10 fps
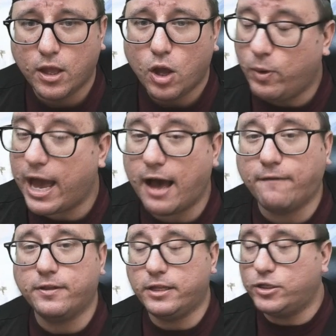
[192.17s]
we have
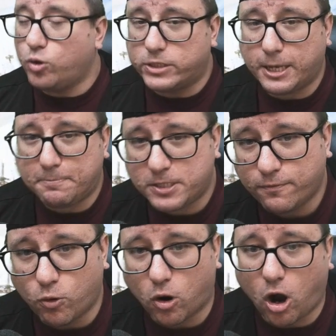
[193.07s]
the tooltips
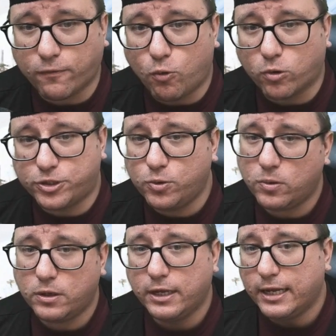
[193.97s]
for Art of War 2,
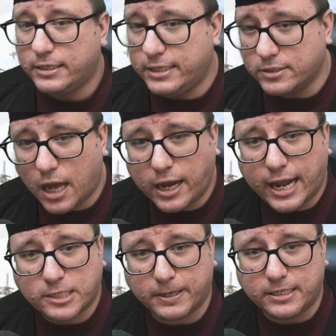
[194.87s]
deals
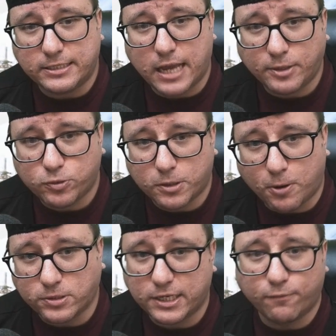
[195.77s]
unaspected damage with a
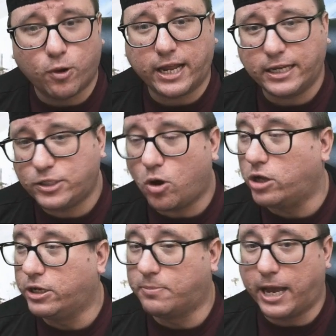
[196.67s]
potency of 180 to all
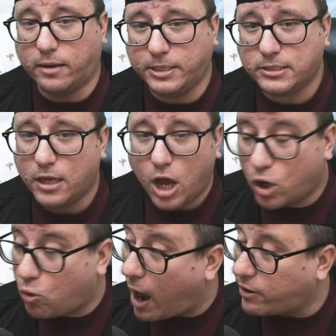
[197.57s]
nearby enemies,
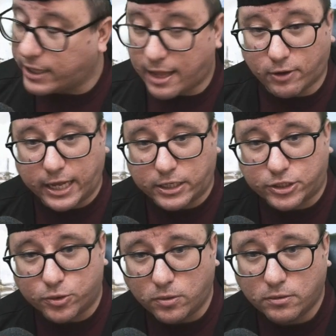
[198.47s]
acquired at level
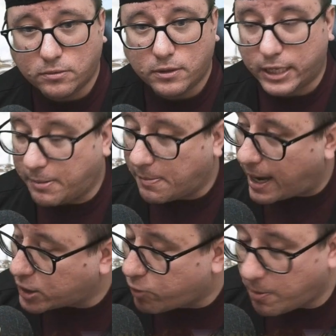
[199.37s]
82. Keep in mind
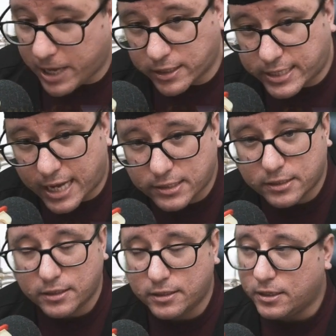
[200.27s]
this will be on the test,
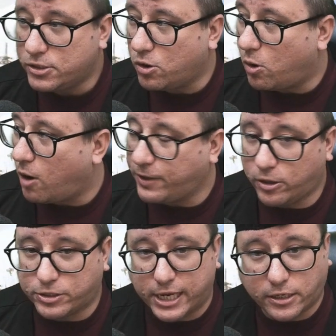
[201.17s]
so hopefully you're
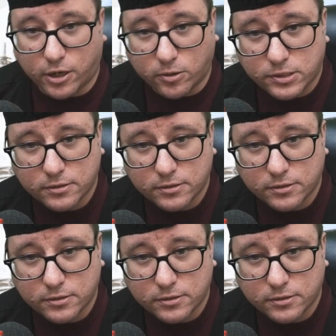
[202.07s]
taking notes.